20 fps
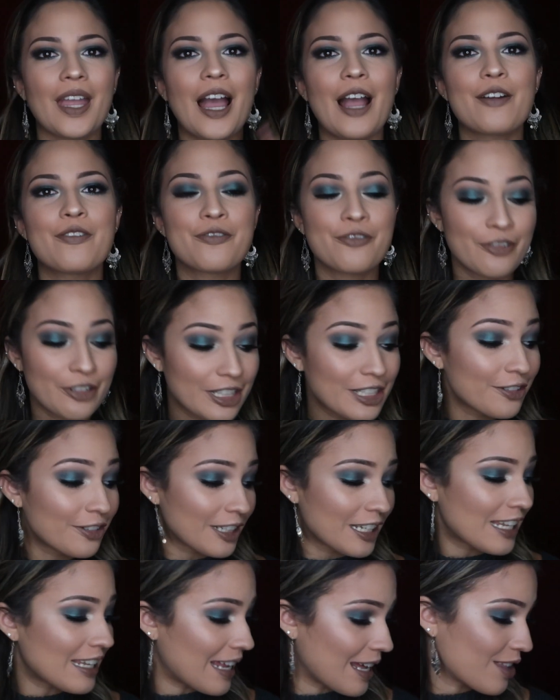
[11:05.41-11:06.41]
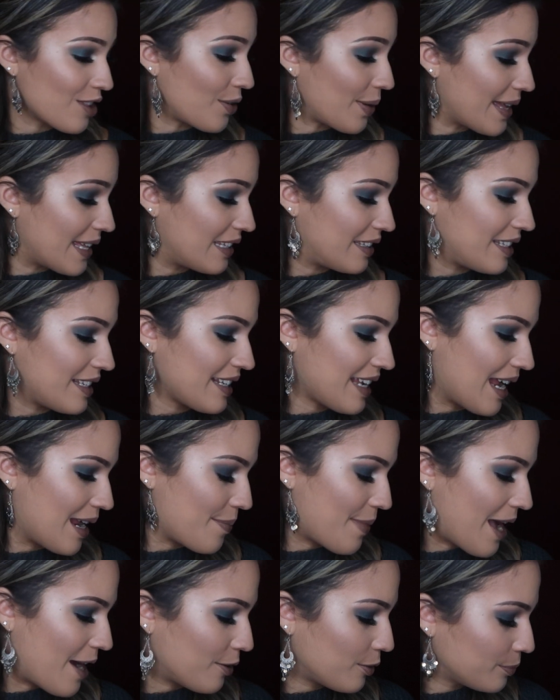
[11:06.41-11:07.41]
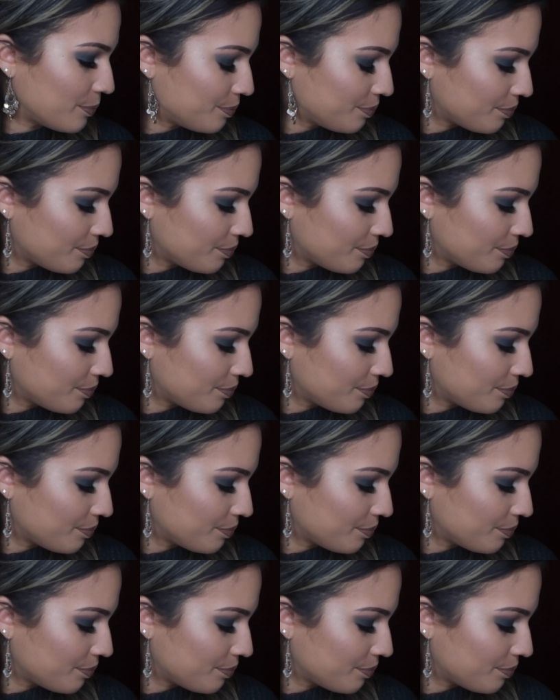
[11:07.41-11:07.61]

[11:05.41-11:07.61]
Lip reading: I really like the way that this came out.